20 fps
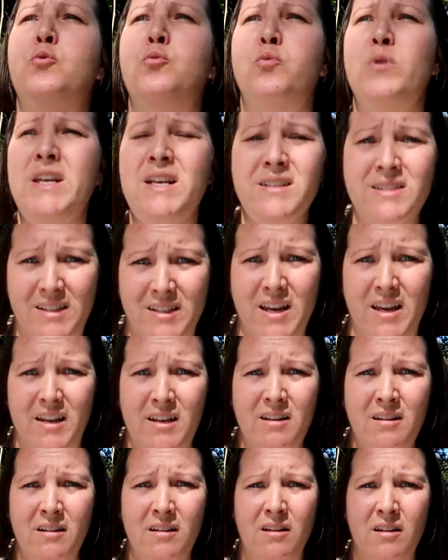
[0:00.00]

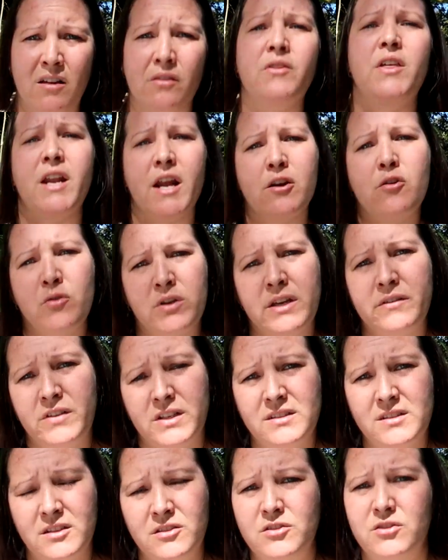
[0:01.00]
reason that I don't give
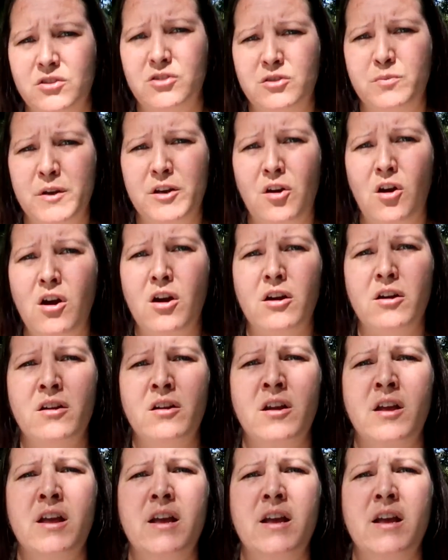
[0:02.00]
consent to search my car